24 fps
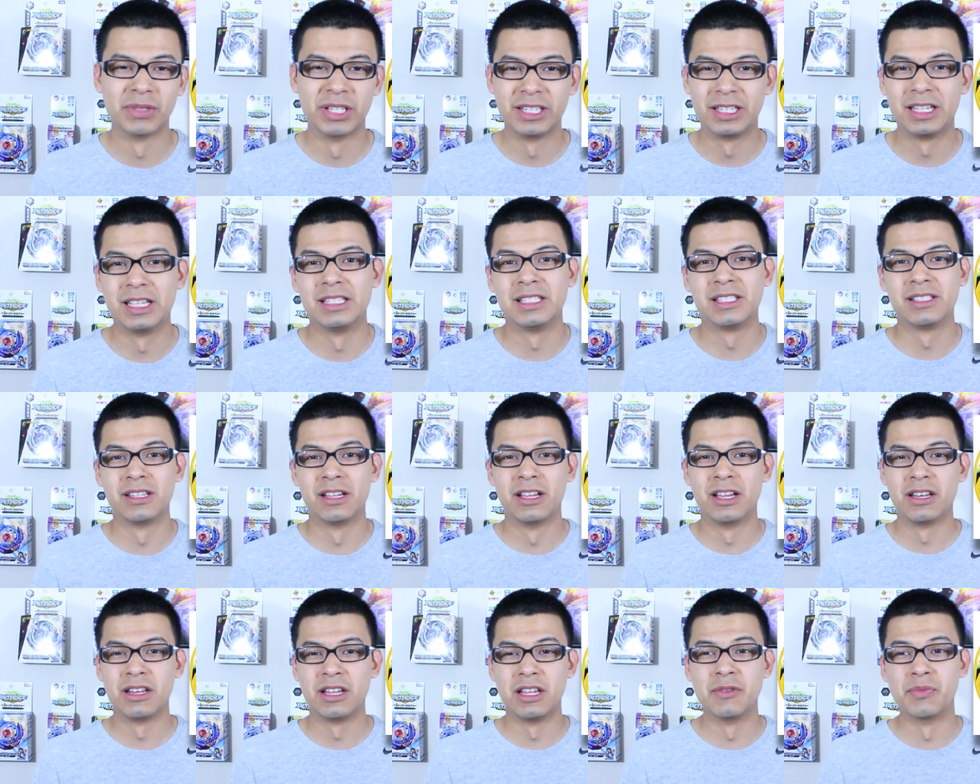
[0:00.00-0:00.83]
Like I
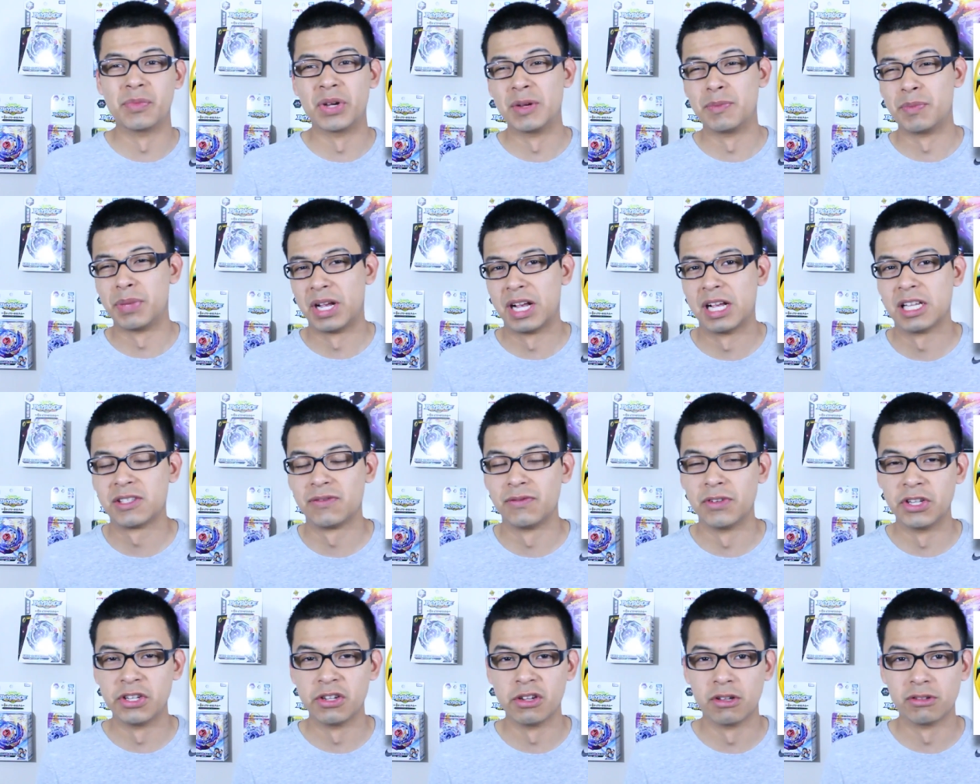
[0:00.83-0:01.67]
said in my
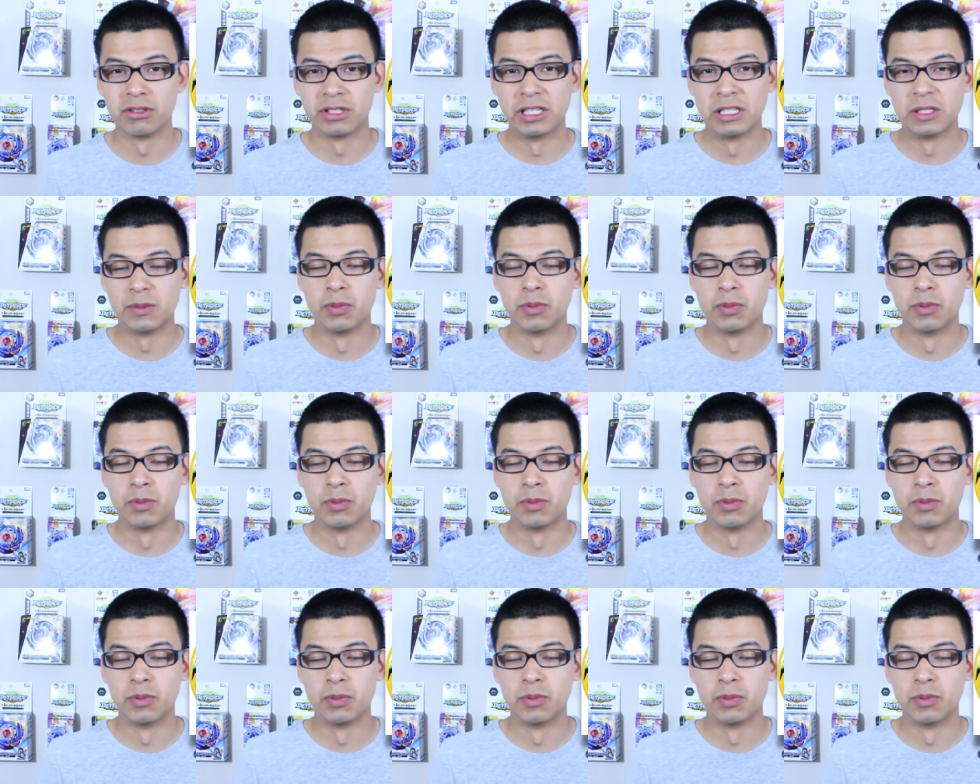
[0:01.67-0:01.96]
past videos,